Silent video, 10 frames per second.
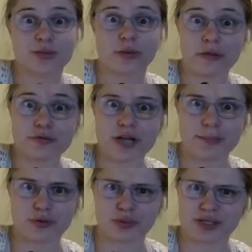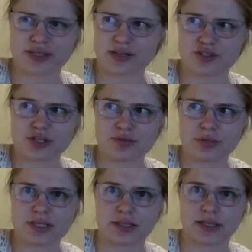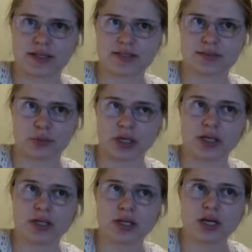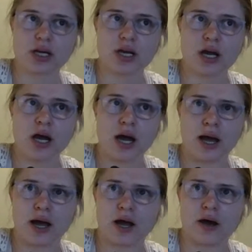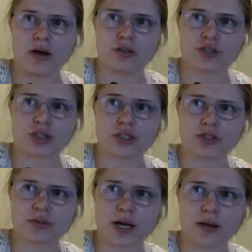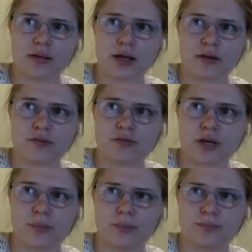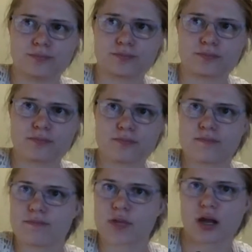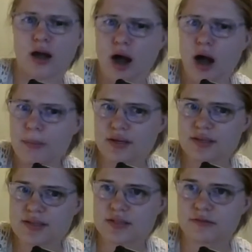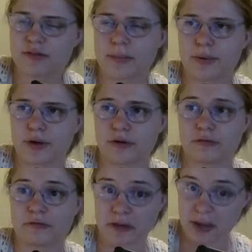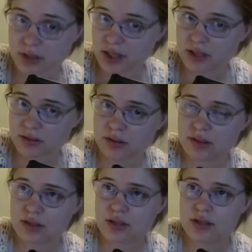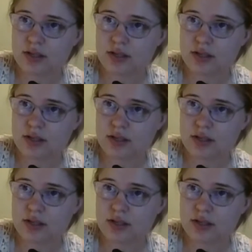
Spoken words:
back to another chapter we discussed just recently this week, she also got a lot of comments from her family,